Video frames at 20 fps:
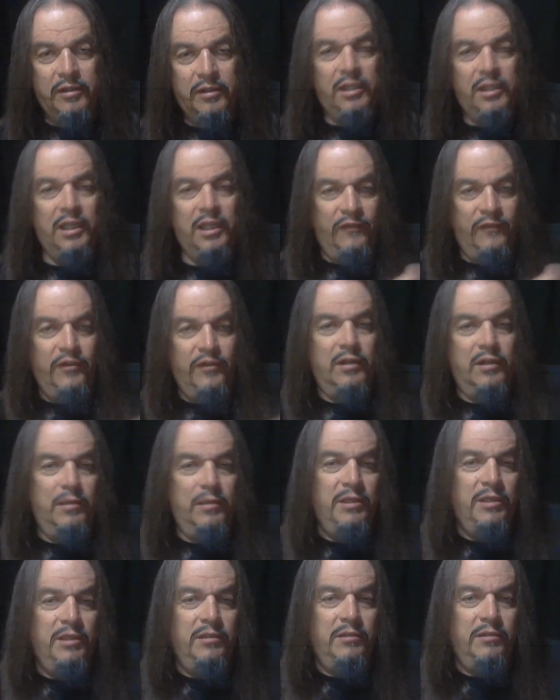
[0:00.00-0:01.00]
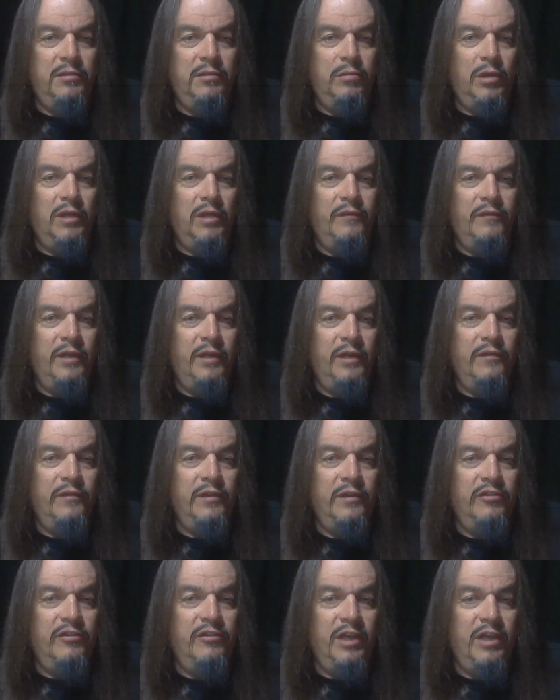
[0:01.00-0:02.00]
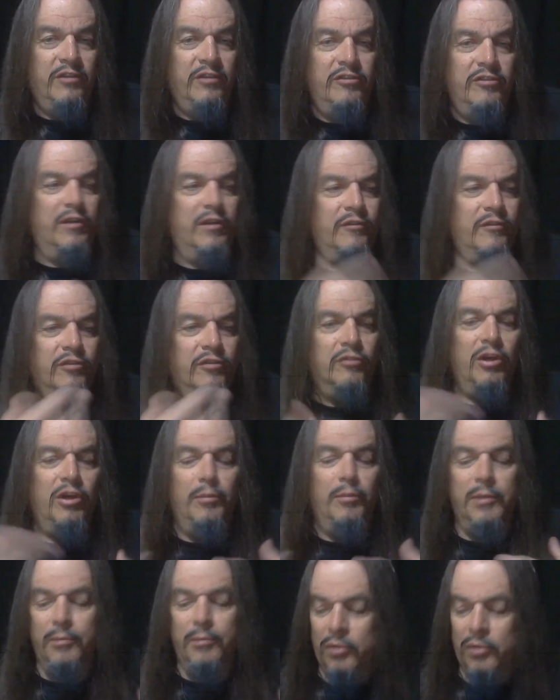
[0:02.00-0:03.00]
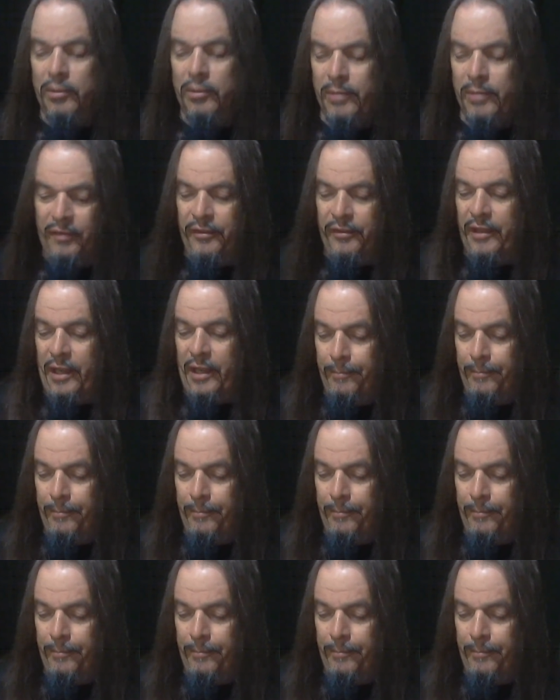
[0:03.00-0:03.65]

if you're going to be qualified for these tax incentives. So tell me more about that.